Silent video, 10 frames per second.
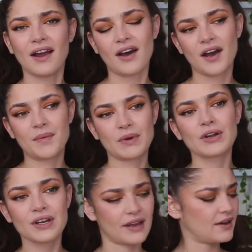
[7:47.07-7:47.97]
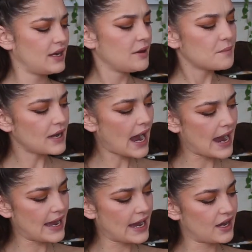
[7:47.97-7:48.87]
um, her there, but
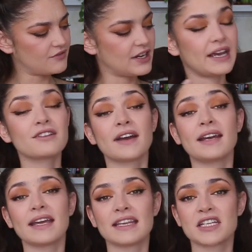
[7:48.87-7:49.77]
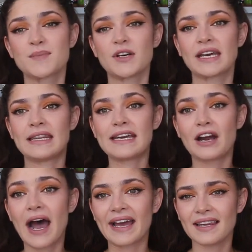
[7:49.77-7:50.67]
I have their handwriting in this book and their
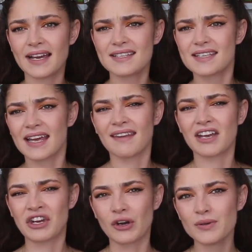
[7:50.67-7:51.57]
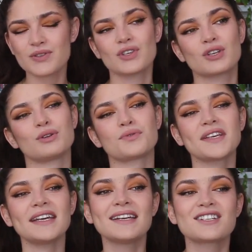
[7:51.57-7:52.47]
highlights and like notes. So it's
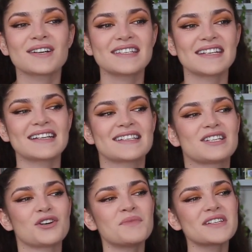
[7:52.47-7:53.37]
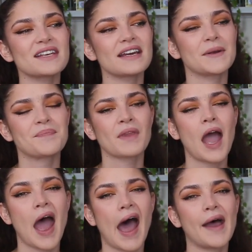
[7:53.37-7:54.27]
really interesting because it's almost like
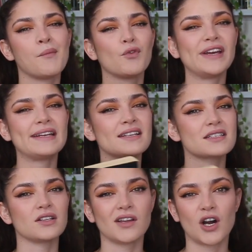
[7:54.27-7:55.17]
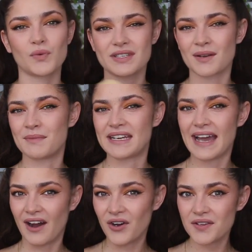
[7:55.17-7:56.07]
I'm reading this along with somebody
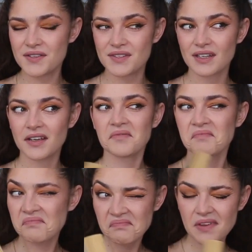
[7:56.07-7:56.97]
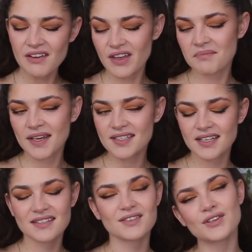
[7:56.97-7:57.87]
else, if that makes
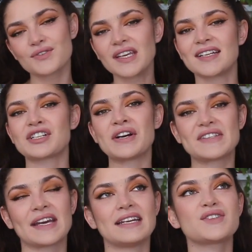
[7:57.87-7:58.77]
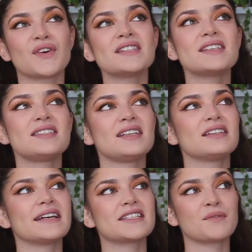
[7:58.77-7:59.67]
sense. So it's really interesting and it's fun to see
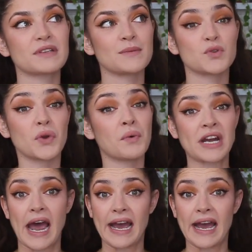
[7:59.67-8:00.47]
like sometimes we want to